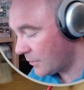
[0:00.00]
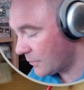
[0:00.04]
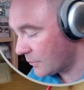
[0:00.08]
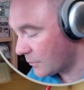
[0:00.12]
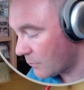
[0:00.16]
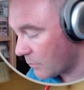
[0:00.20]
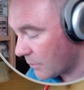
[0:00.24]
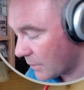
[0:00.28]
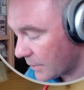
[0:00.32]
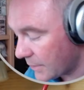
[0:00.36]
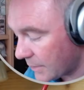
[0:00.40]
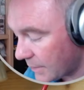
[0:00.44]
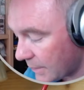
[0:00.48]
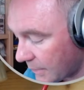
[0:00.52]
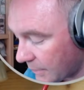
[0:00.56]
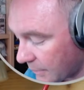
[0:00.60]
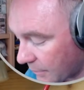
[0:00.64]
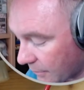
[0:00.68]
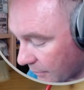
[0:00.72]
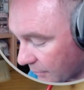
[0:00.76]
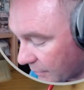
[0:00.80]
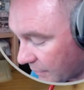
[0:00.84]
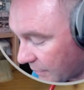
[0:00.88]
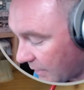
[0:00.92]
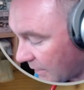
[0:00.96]
use quantiser
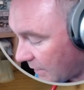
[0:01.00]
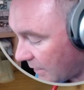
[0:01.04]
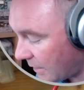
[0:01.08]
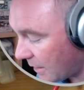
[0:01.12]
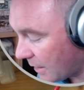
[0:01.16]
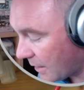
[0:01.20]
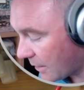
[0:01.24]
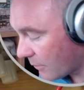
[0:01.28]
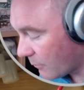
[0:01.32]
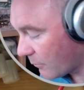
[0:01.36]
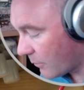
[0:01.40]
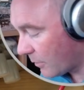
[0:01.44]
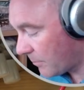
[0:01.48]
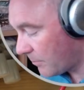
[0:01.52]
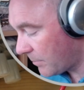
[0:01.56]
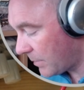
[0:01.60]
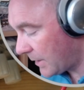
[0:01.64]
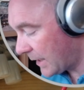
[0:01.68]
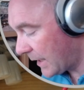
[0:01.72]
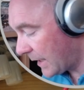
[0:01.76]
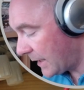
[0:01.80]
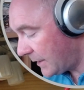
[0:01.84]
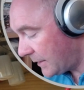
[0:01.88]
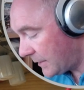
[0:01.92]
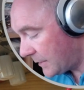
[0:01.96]
C here with
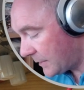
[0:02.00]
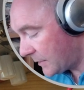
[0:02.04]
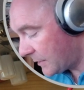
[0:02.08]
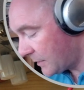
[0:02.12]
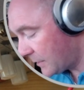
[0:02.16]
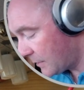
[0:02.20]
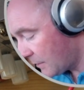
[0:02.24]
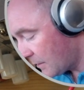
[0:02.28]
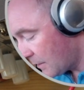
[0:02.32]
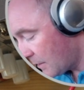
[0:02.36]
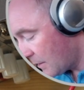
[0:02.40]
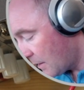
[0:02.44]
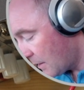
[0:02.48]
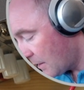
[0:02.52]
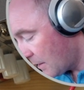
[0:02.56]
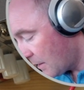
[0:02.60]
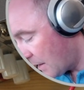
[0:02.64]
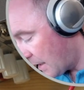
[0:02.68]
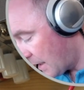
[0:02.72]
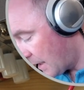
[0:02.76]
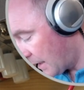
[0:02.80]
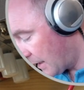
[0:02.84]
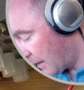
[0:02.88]
plates. And